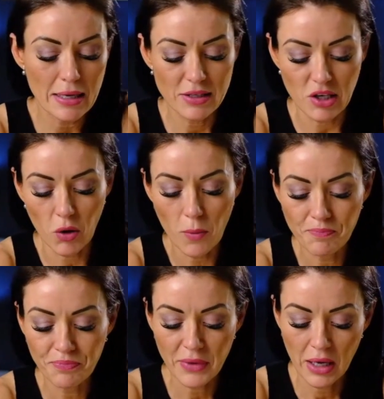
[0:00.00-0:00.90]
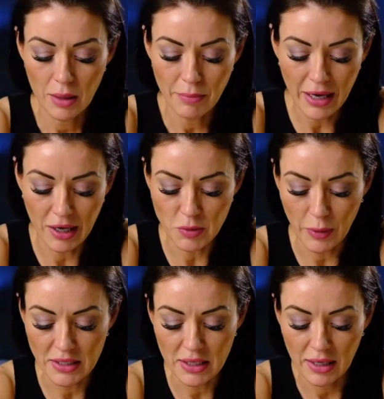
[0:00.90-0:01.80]
So my
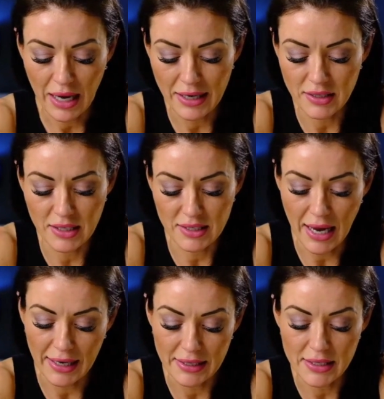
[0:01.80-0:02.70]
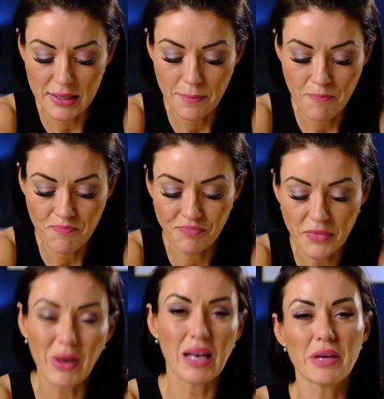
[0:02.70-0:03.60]
husband has decided,
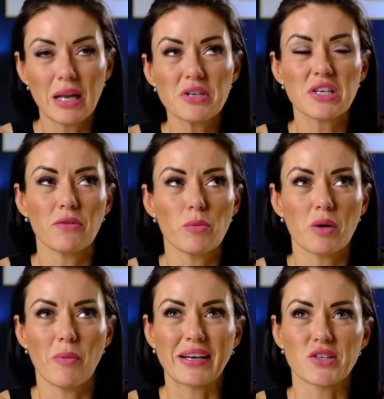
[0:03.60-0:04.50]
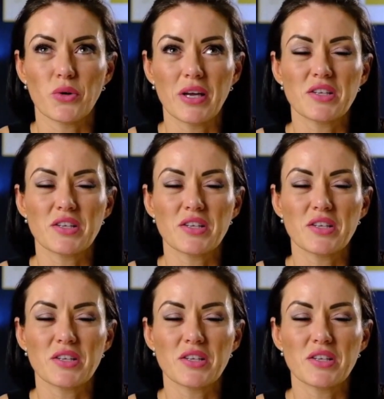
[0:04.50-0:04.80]
well, let me just give you a bit of backstory.